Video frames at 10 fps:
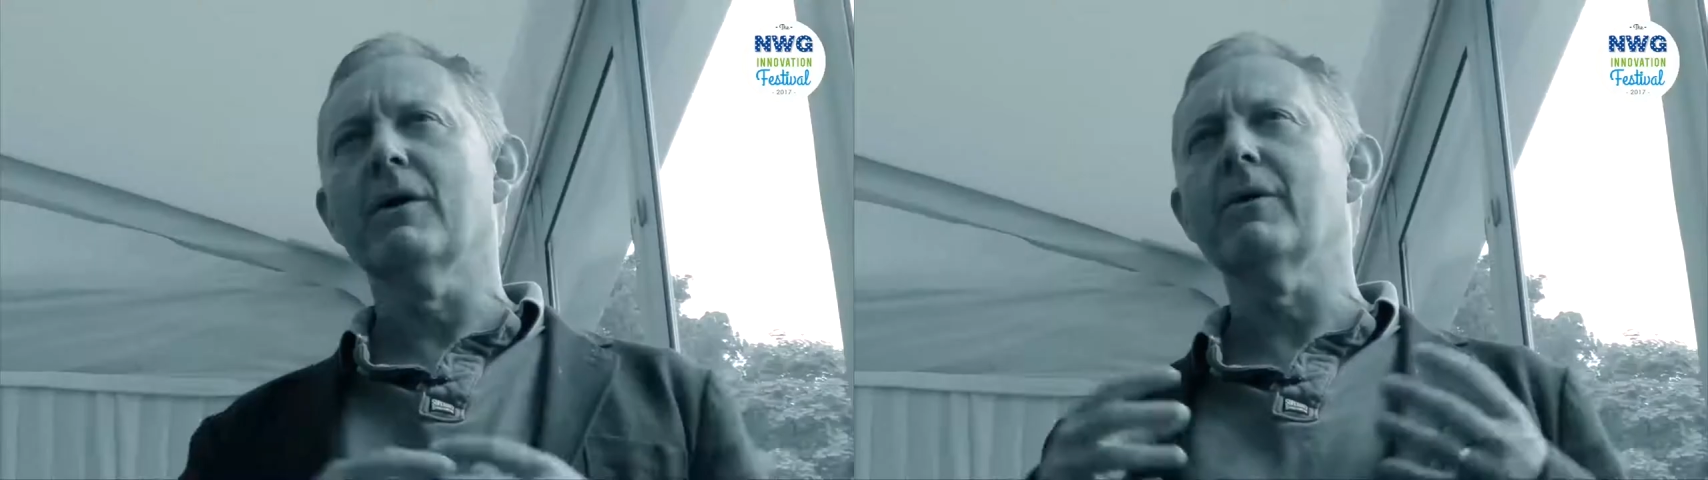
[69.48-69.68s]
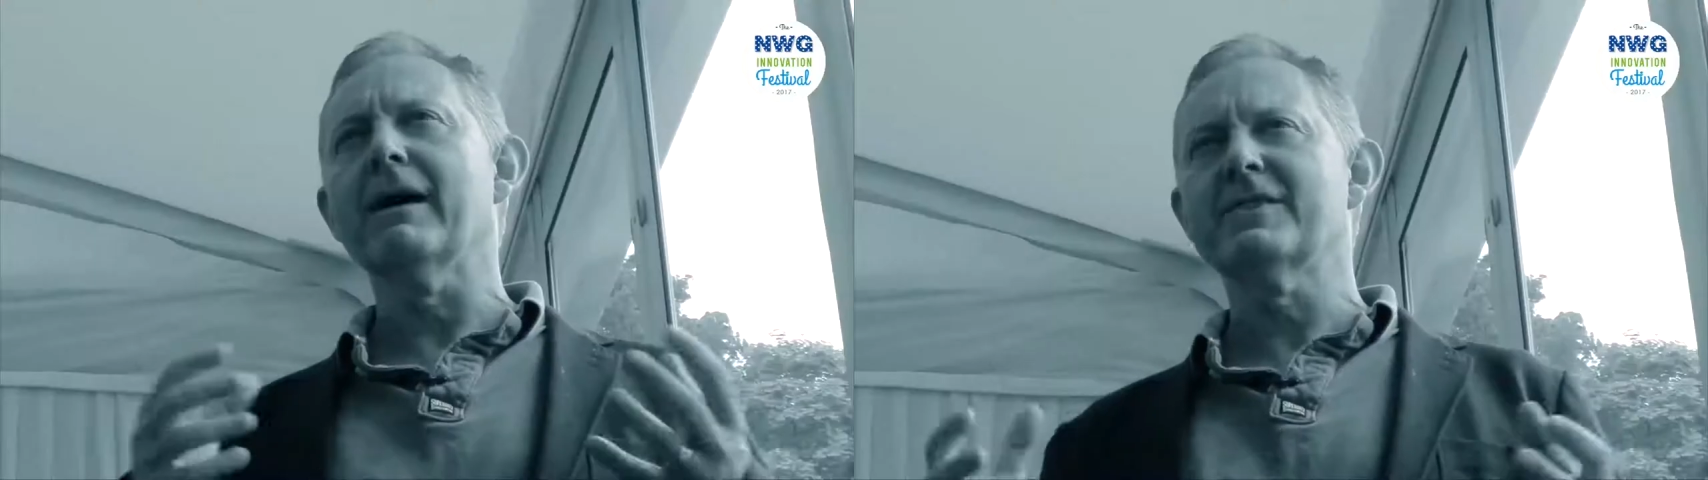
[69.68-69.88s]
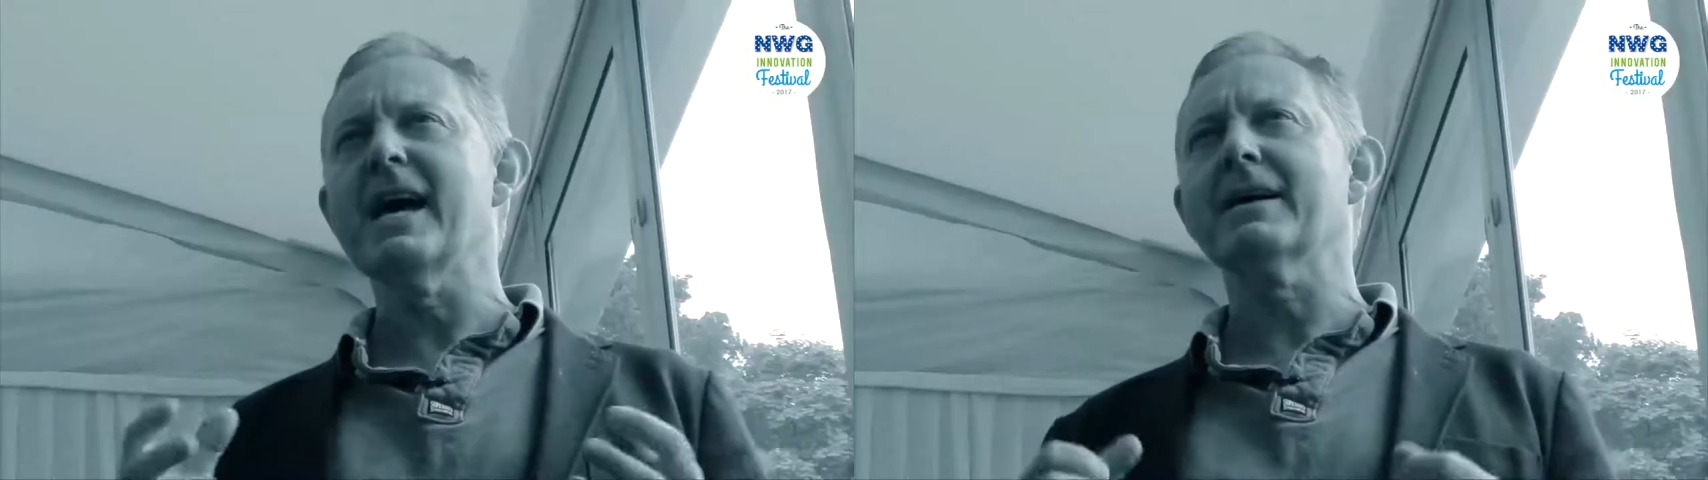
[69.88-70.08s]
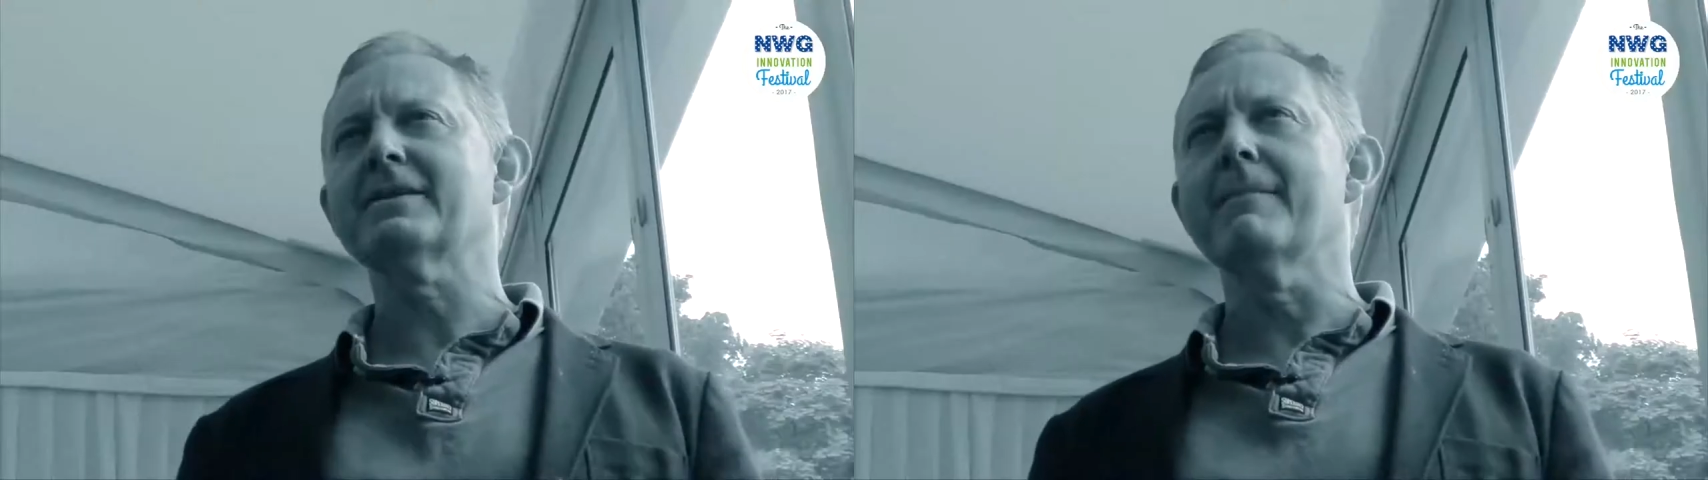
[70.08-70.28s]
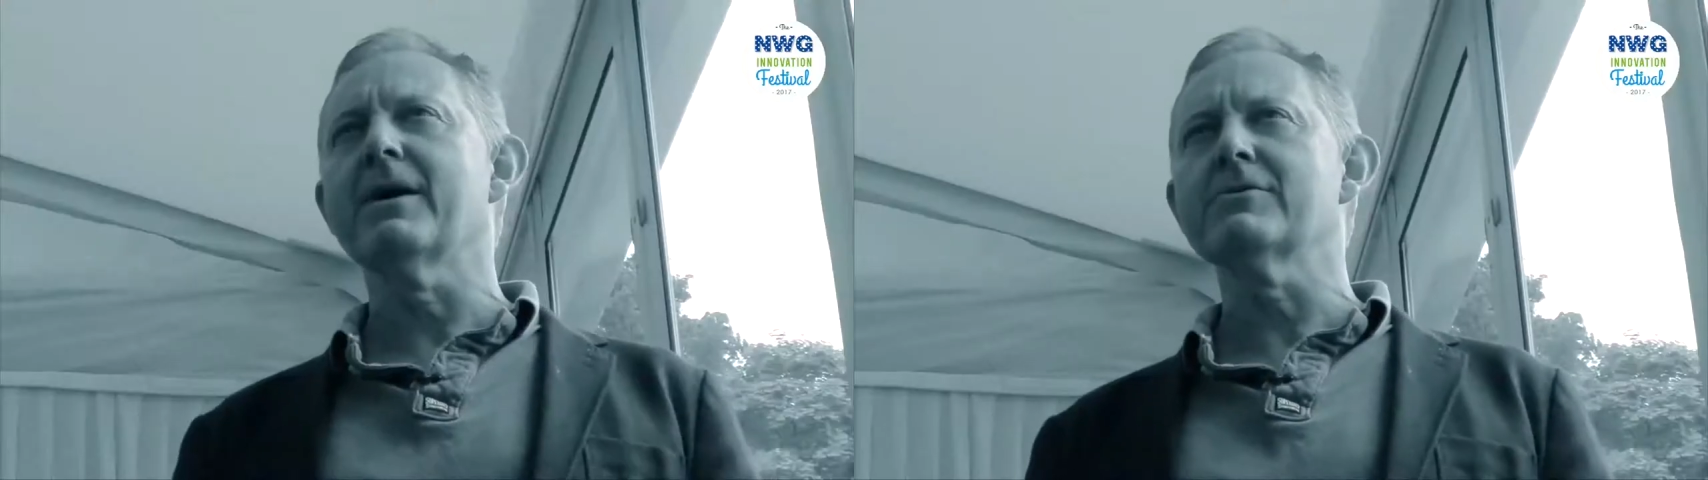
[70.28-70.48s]
where we have
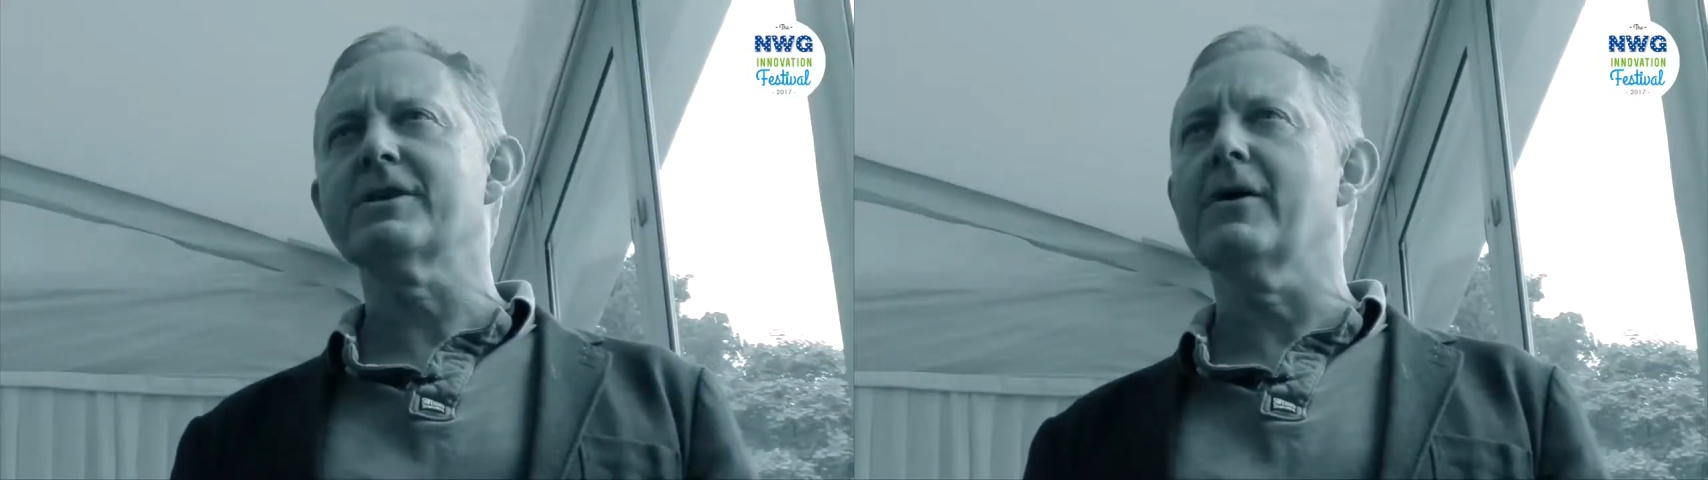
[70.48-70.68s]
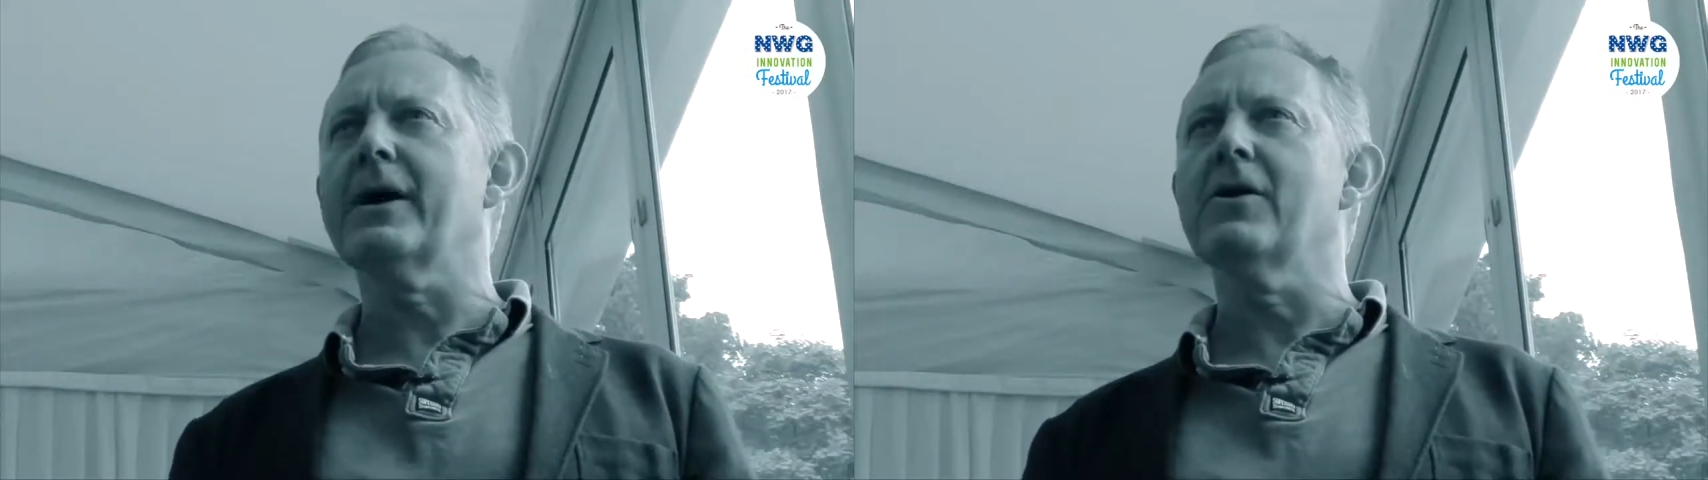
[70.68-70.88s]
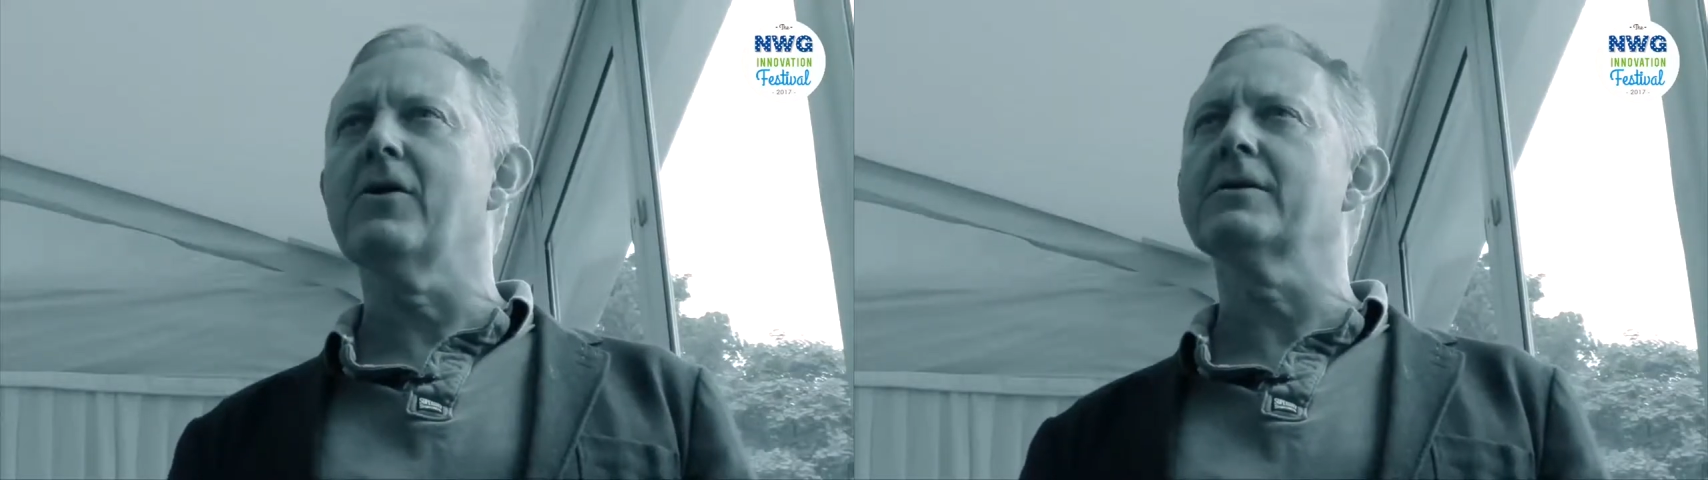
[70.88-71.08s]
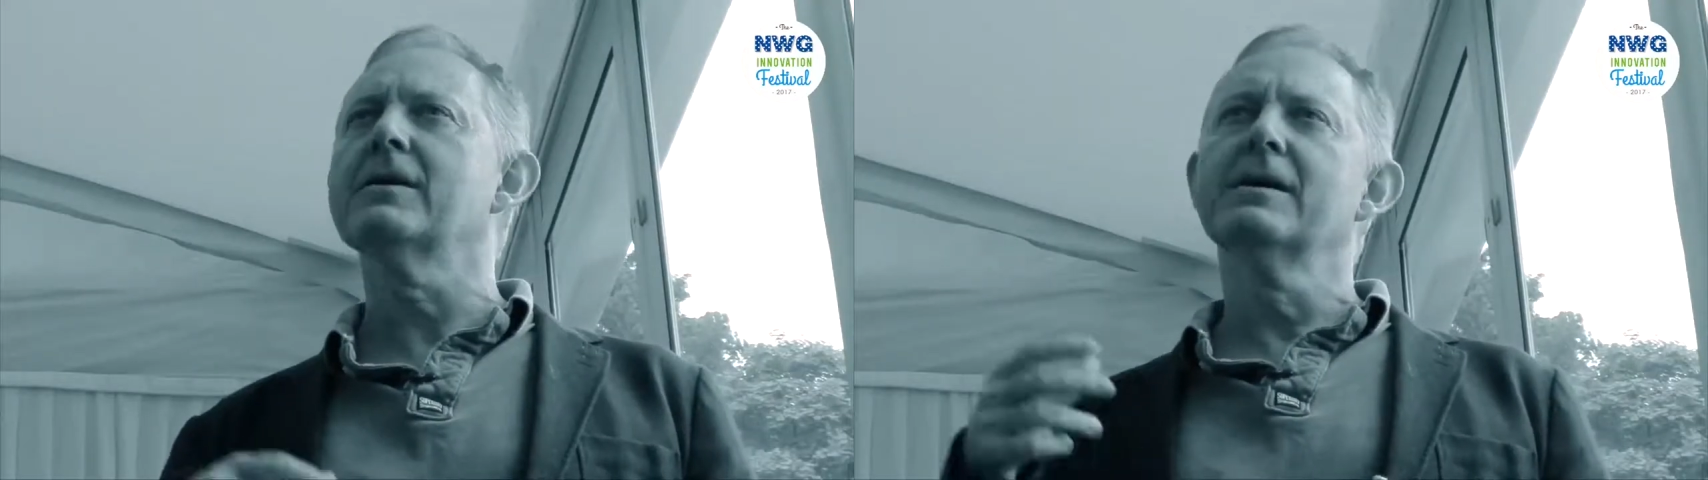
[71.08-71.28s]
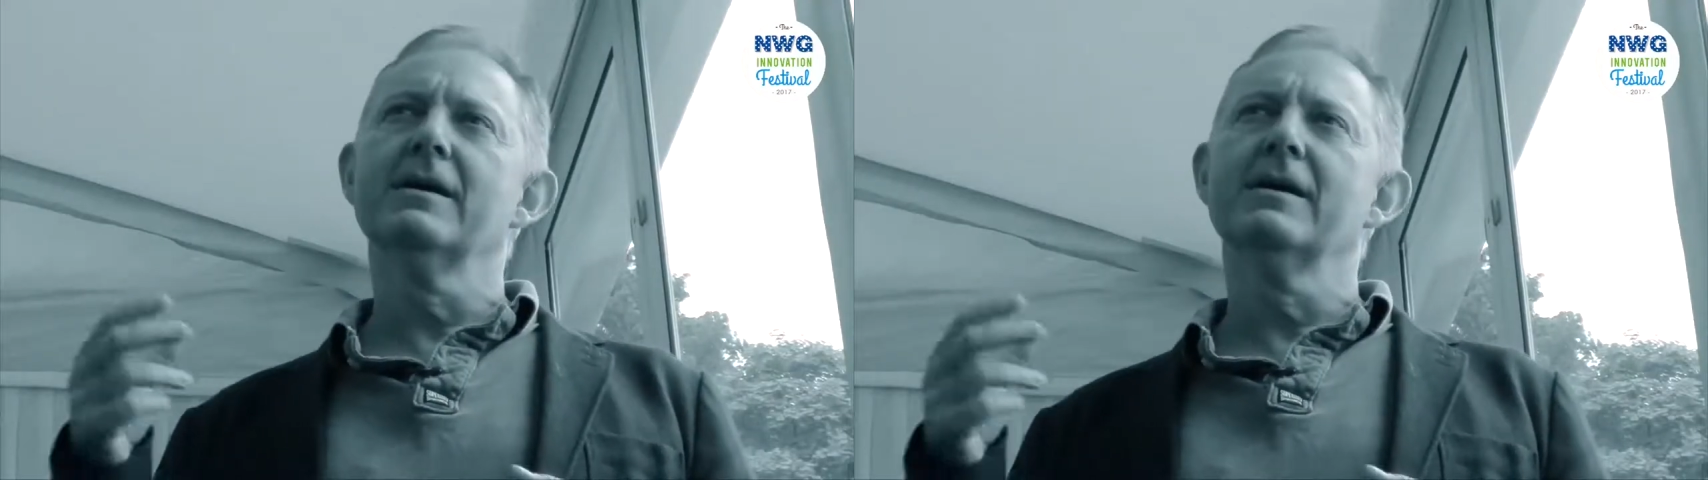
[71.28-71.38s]
tech demos going on,